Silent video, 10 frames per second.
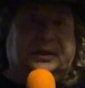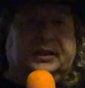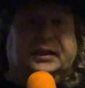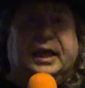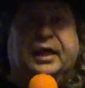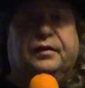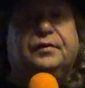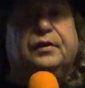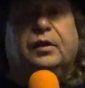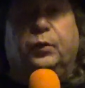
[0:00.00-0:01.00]
like that.
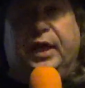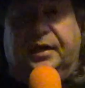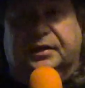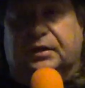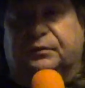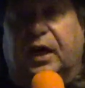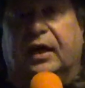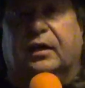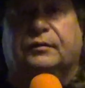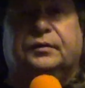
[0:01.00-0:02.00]
We had to
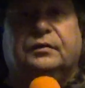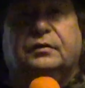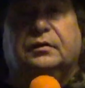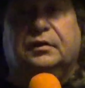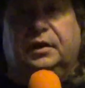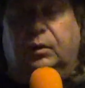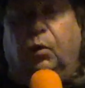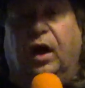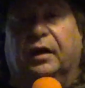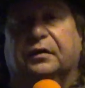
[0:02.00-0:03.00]
survive in the
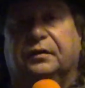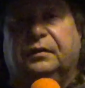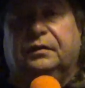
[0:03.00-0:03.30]
wild